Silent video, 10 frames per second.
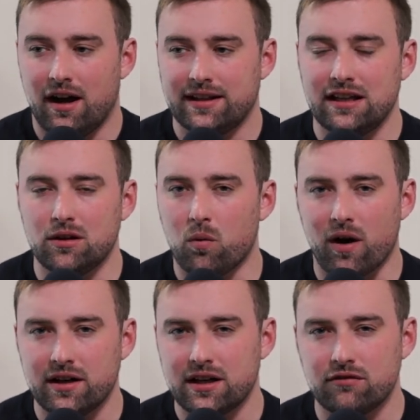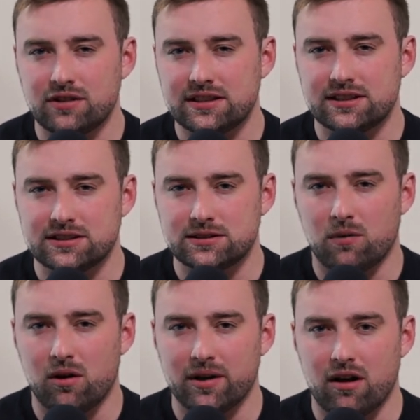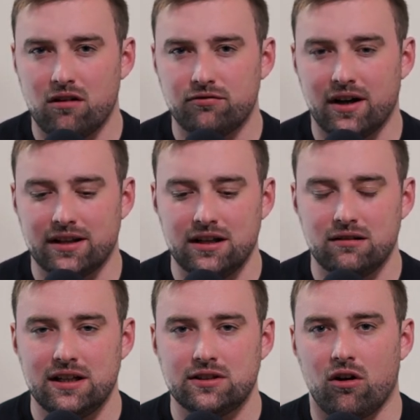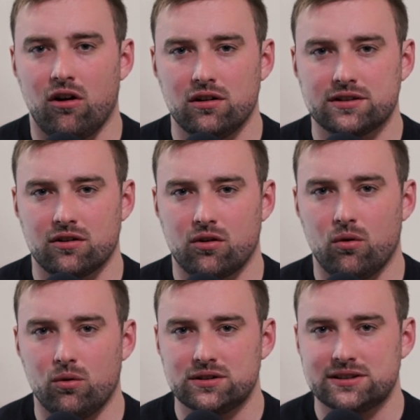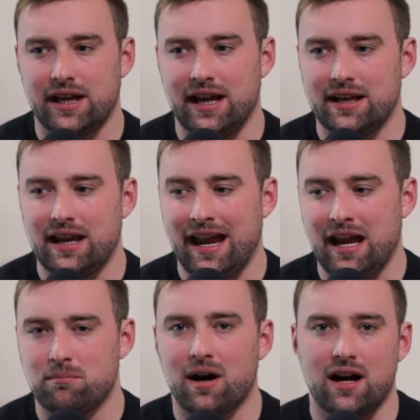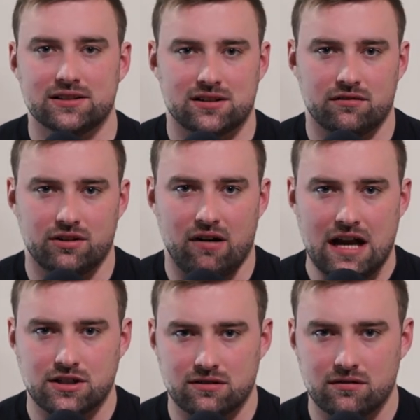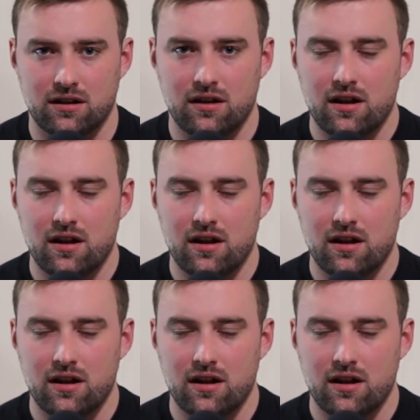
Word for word: I think the wording of this is a small bit off. I think you need to alter goals in a positive direction.